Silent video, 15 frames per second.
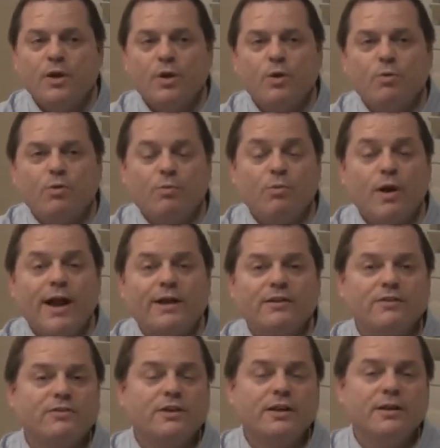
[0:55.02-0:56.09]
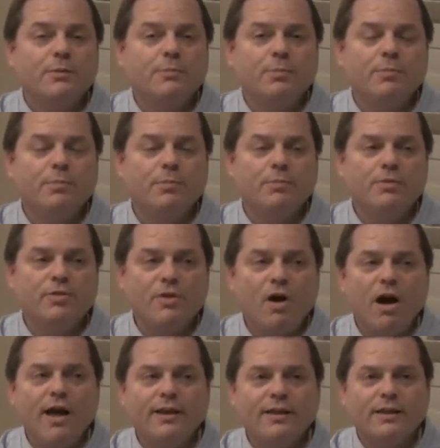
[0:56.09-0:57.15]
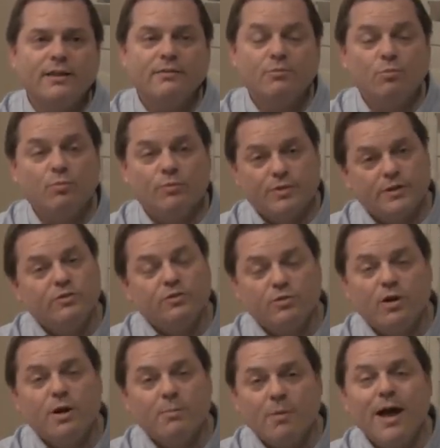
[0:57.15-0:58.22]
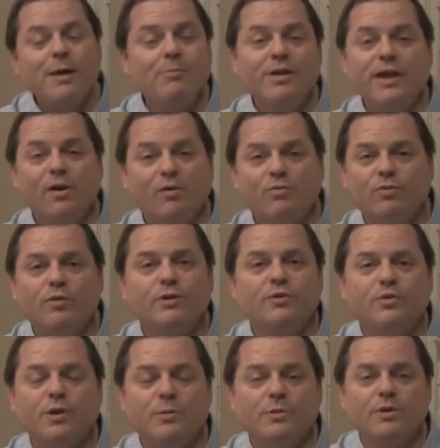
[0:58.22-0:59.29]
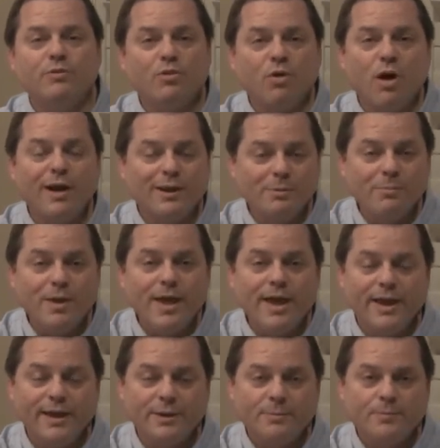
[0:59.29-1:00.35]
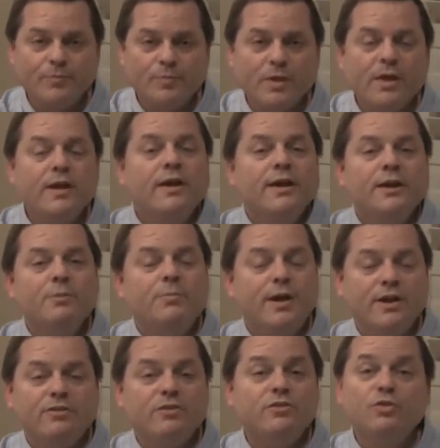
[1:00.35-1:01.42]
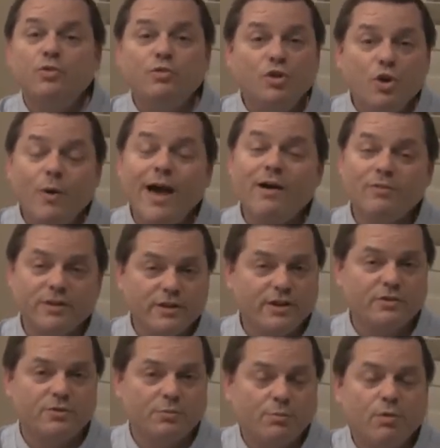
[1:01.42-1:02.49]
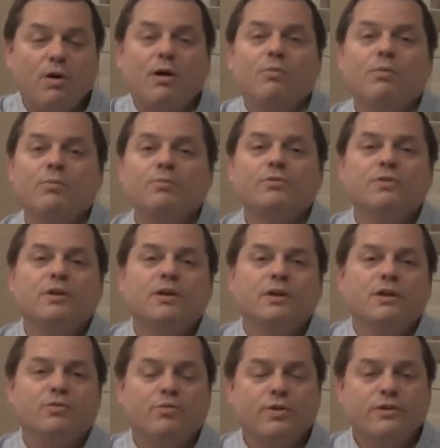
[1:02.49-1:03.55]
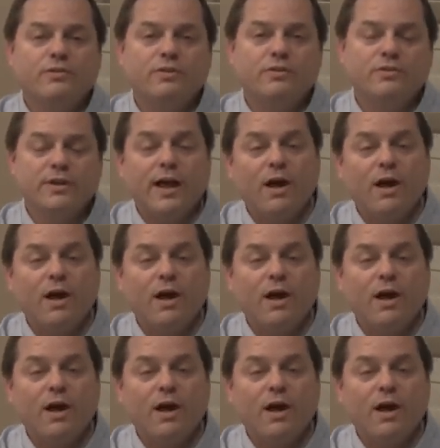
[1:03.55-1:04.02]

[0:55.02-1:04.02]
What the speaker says: who were practicing thought this drug might be helpful in treatment of chronic pain in patients who do have addiction problems. For instance, an